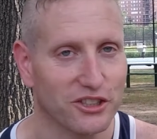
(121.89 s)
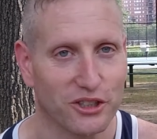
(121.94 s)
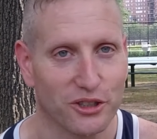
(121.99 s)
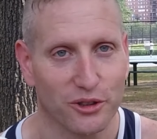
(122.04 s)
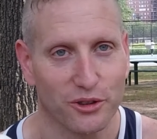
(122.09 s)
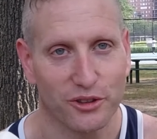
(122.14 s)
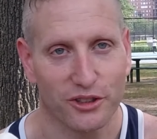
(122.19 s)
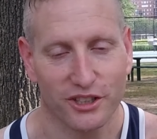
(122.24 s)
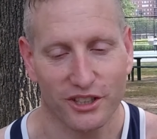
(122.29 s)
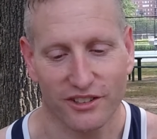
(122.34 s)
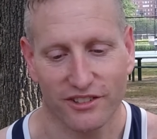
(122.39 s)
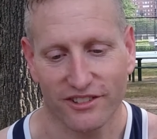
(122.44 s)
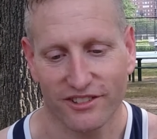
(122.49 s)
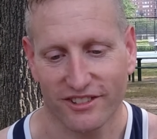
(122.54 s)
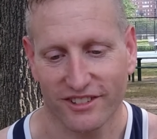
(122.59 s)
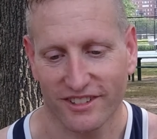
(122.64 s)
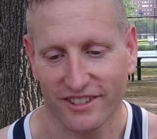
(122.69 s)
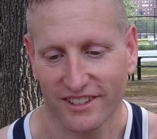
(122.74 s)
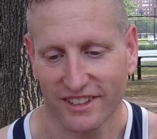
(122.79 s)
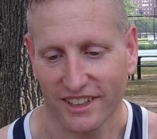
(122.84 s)
shoe. Just
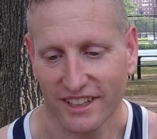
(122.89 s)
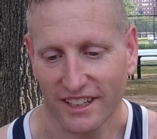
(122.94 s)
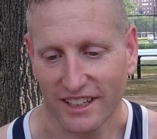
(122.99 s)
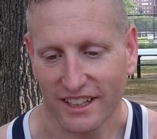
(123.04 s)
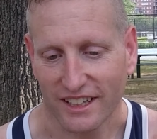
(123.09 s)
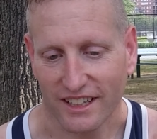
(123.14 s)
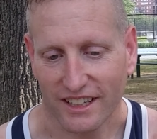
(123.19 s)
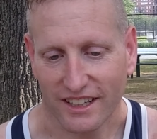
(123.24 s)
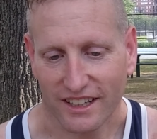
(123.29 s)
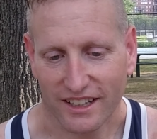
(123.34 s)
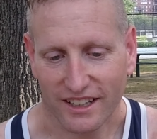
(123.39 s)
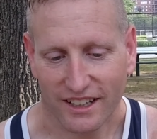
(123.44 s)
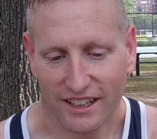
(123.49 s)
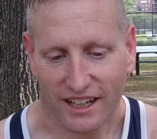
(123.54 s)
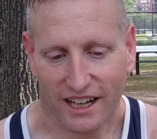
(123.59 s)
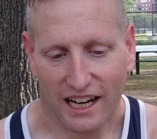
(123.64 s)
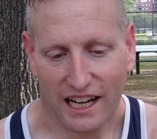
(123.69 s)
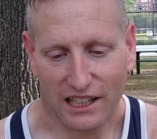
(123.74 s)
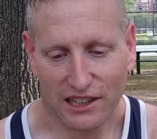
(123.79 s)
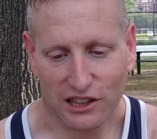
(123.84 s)

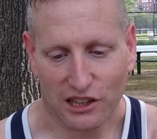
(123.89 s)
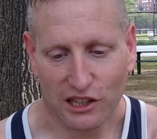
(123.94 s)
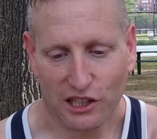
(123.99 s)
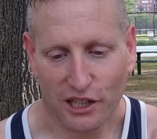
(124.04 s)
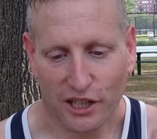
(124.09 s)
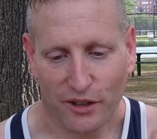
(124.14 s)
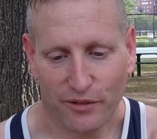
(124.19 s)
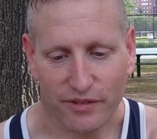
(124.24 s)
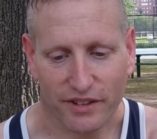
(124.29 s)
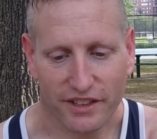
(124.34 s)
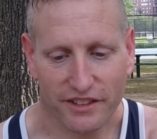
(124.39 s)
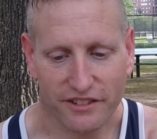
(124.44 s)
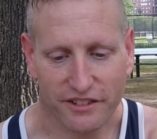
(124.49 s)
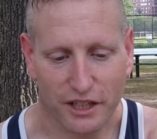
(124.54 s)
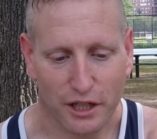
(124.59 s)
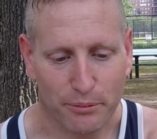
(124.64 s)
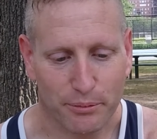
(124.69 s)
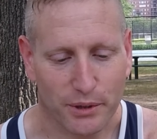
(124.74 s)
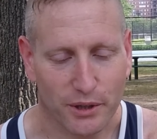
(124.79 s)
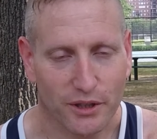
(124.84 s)
I love this
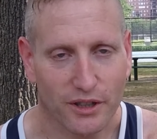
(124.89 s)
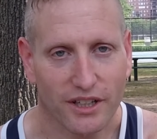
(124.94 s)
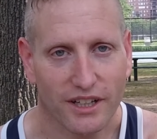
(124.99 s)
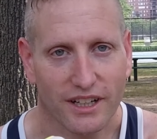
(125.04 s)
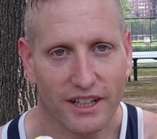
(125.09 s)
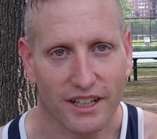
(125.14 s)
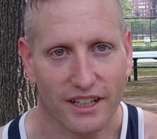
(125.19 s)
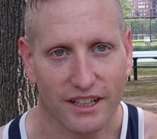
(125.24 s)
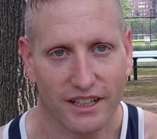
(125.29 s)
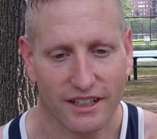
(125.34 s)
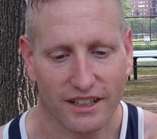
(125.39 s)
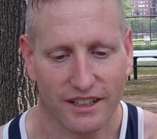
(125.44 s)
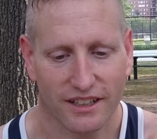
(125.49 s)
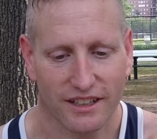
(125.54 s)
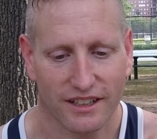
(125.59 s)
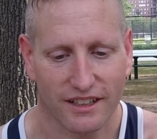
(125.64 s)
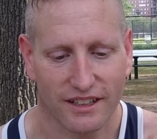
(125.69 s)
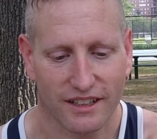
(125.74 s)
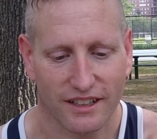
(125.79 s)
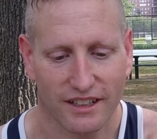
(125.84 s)
upper.
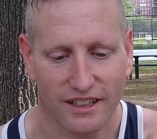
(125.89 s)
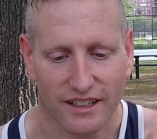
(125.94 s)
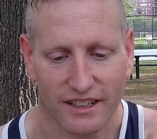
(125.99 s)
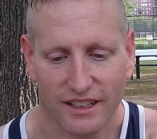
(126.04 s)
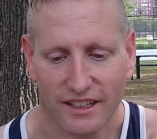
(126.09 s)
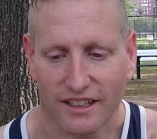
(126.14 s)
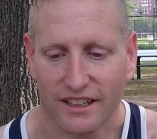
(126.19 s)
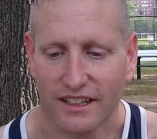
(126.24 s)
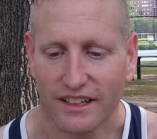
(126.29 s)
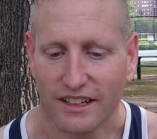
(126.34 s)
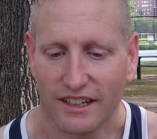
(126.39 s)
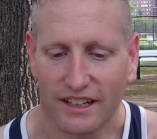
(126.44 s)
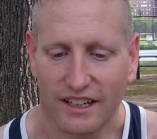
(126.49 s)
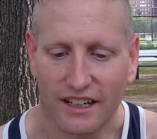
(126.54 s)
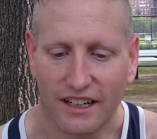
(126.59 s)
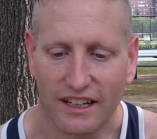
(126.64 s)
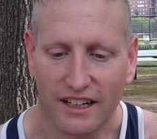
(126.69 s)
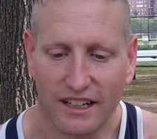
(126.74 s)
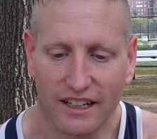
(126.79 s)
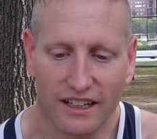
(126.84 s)

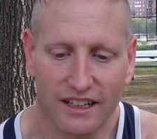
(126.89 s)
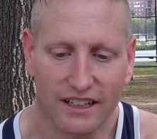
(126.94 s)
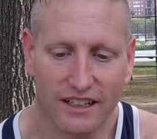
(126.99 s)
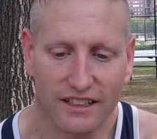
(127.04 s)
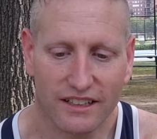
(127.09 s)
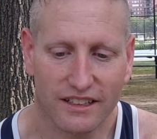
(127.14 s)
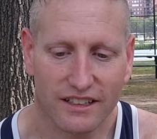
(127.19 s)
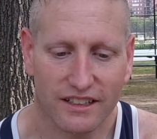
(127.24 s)
Uh,